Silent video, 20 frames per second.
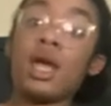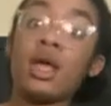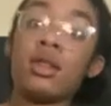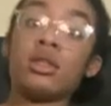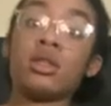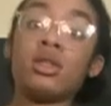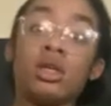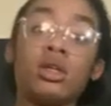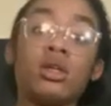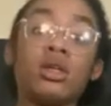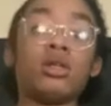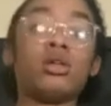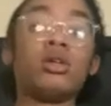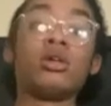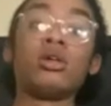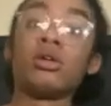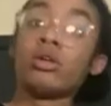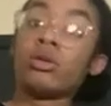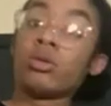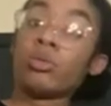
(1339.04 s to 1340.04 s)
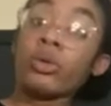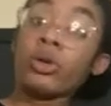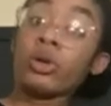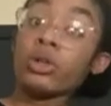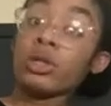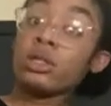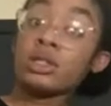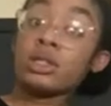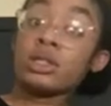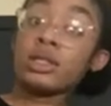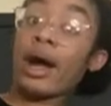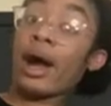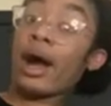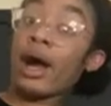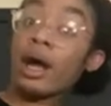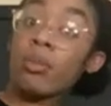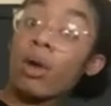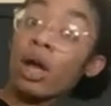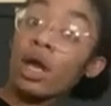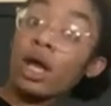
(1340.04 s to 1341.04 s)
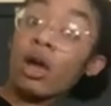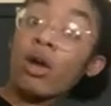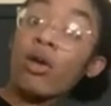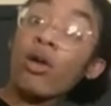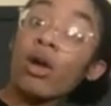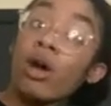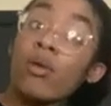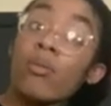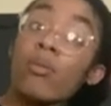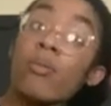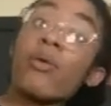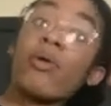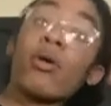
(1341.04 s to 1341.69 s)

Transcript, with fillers: and then we're gonna tie my hair up